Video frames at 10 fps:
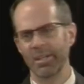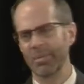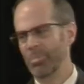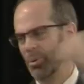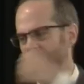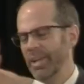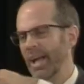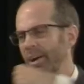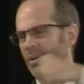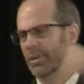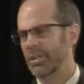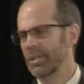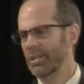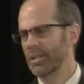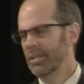And he poured it out
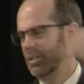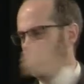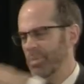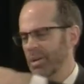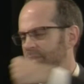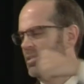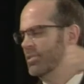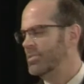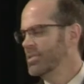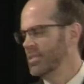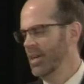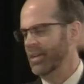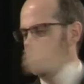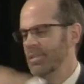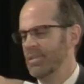upon his own
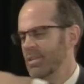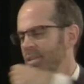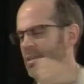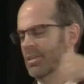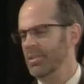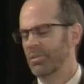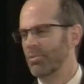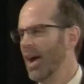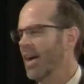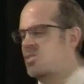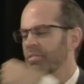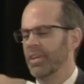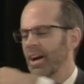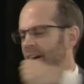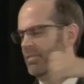son, the wrath of
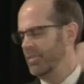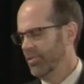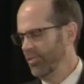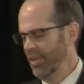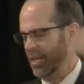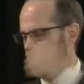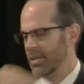God for sin,